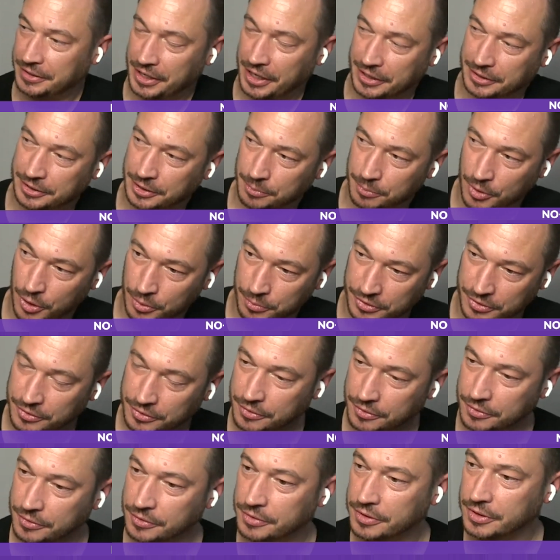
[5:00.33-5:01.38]
at the moment,
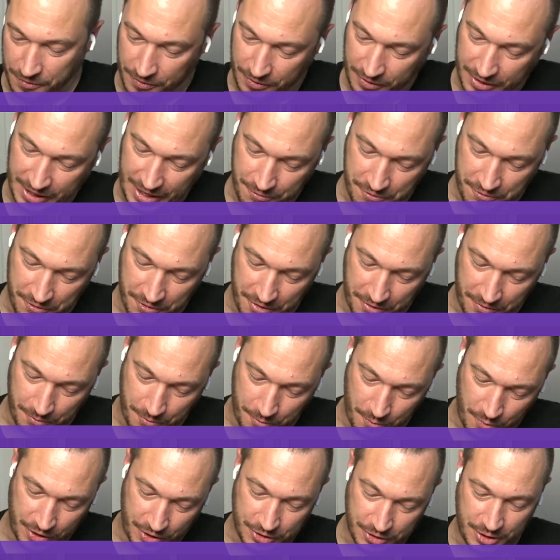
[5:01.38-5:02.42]
given
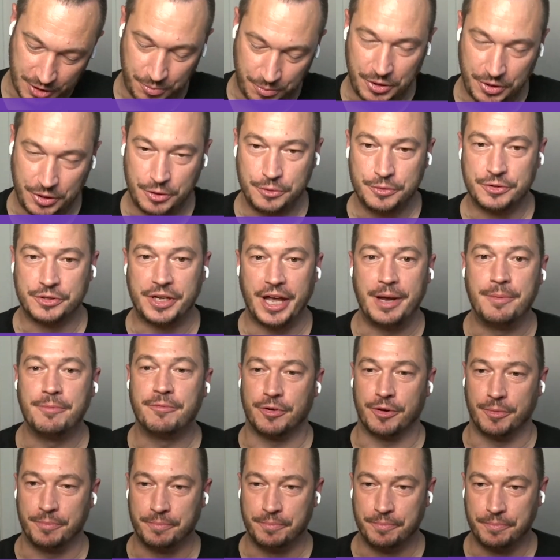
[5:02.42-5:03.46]
where GPUs came
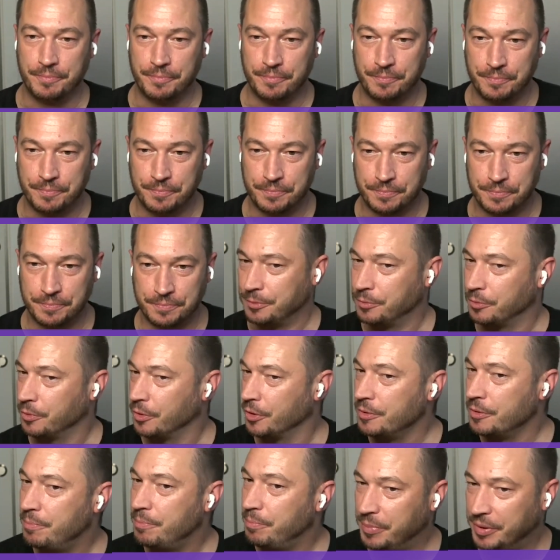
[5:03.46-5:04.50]
from, they
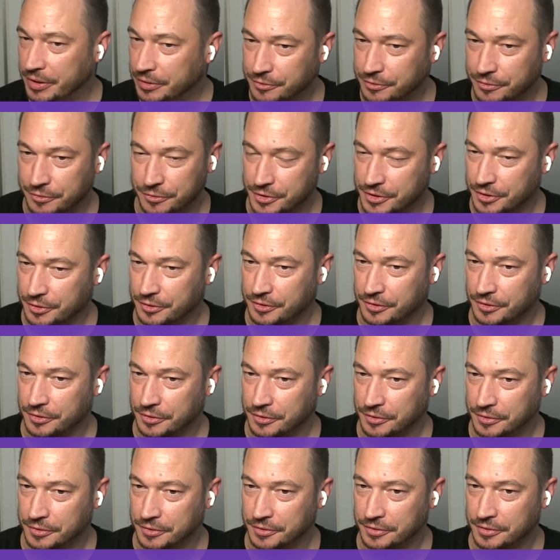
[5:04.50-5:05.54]
weren't built for this.
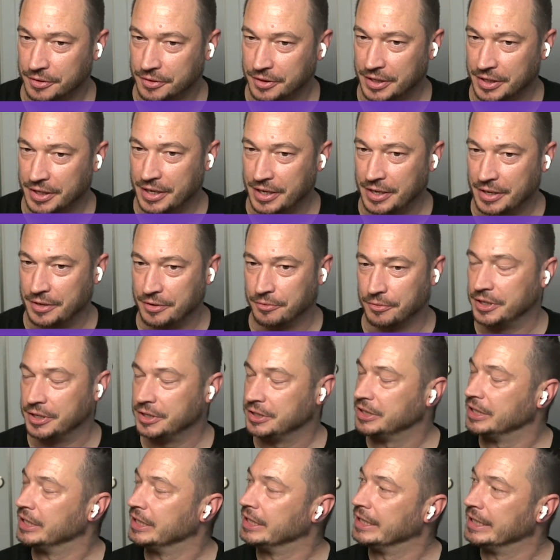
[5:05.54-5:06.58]
right?
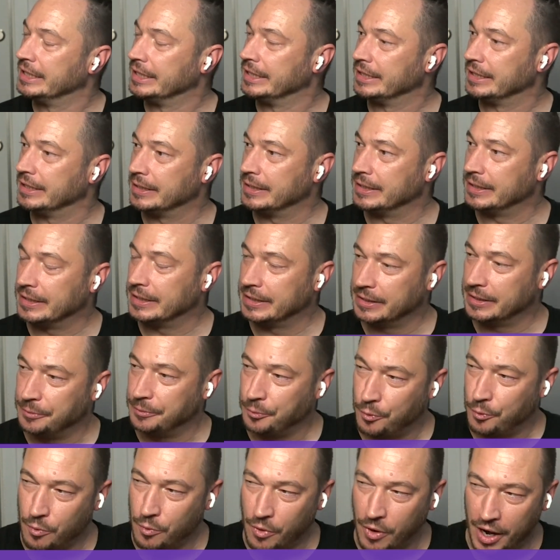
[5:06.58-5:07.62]

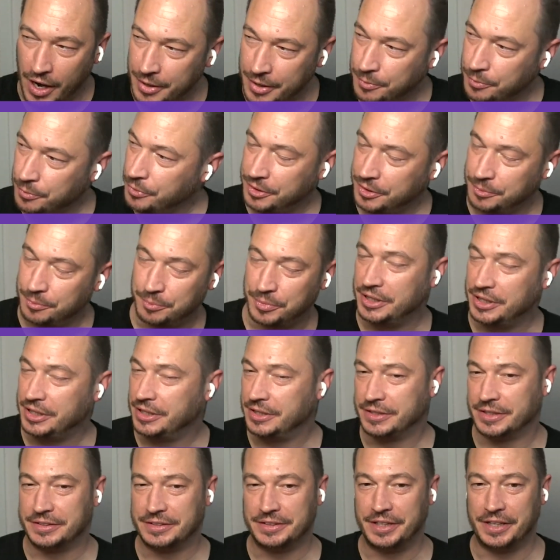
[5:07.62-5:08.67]
Why would it be
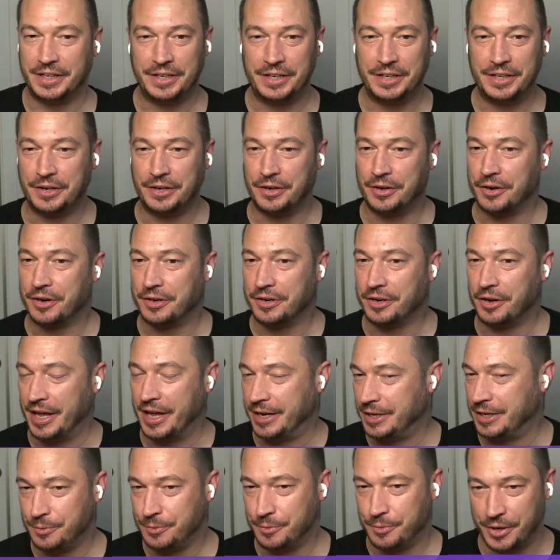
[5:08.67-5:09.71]
that they are
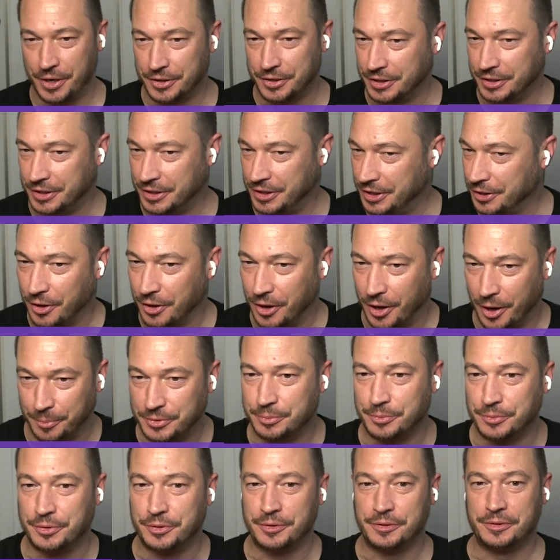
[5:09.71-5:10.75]
anywhere near
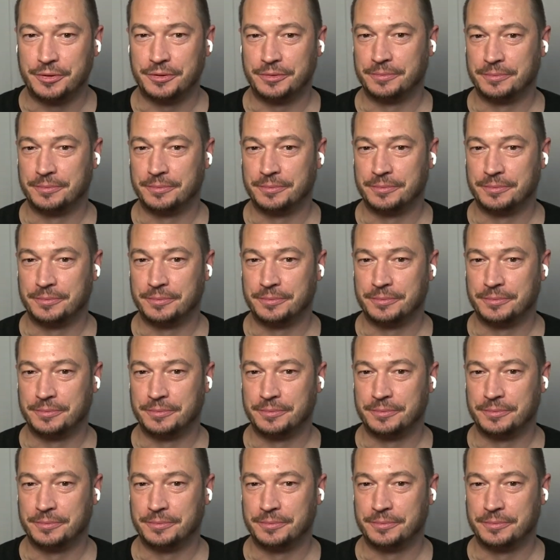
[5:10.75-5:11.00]
optimal?